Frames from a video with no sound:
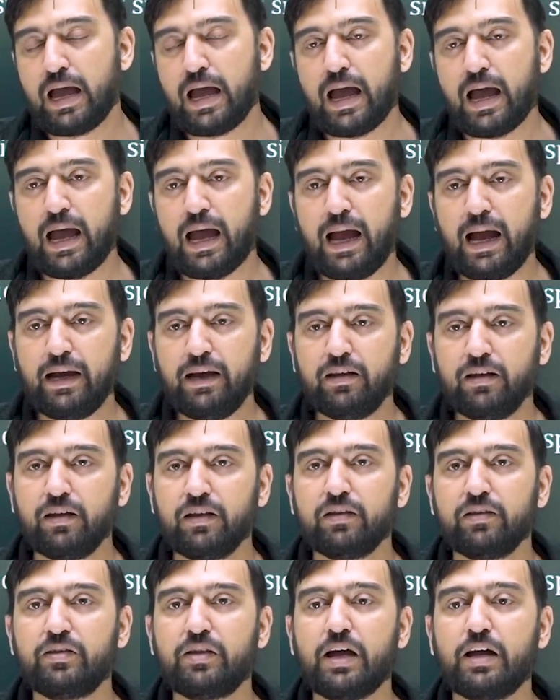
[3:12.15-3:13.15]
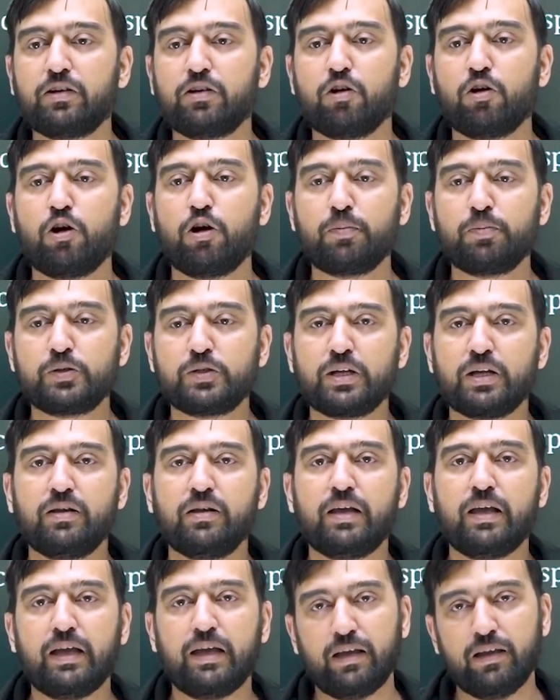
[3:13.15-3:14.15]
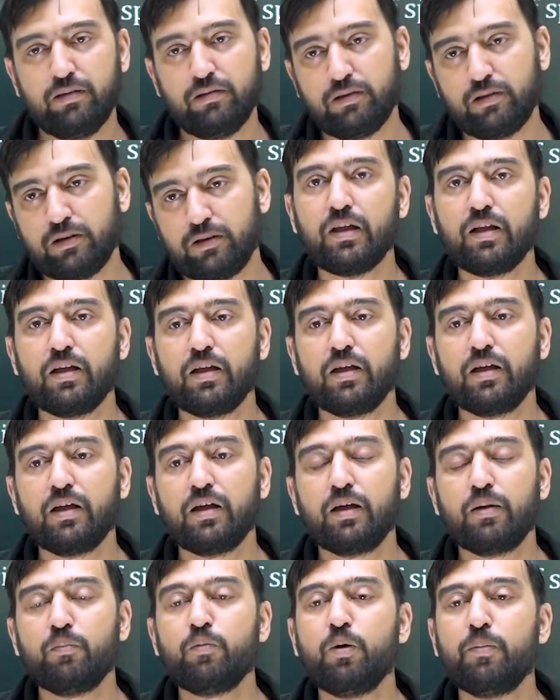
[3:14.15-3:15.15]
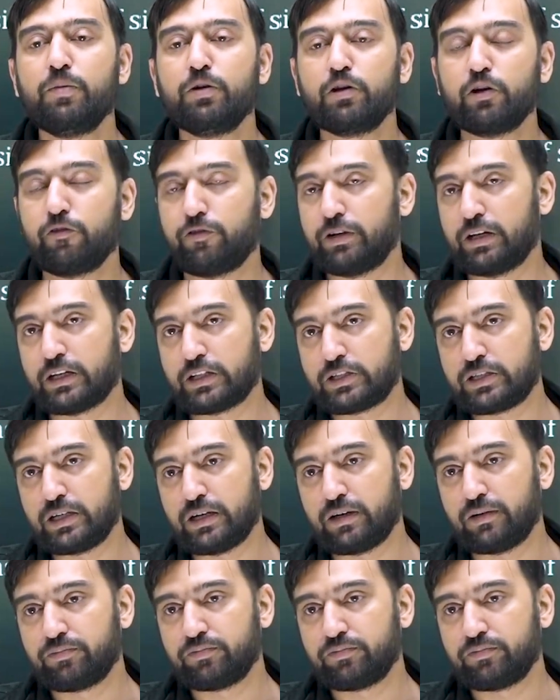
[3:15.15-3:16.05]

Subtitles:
and that option is moment of inertia.